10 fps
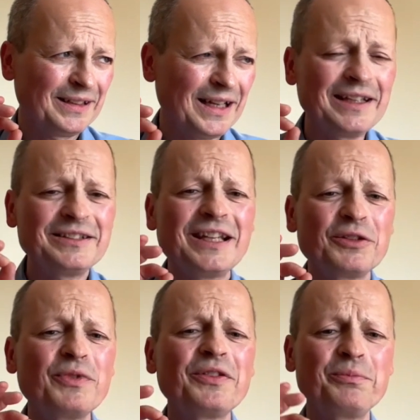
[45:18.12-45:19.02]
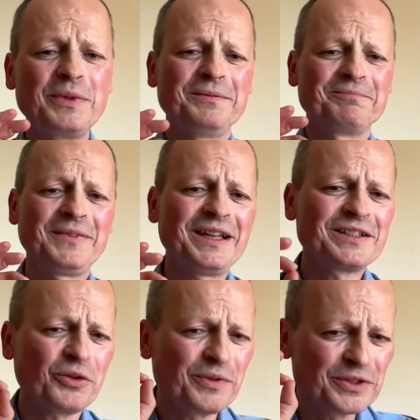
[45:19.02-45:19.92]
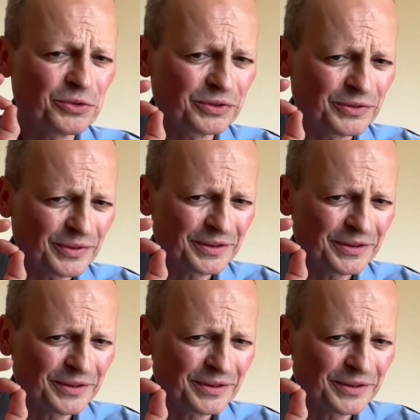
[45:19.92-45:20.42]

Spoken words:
I take with me, yeah, it's always good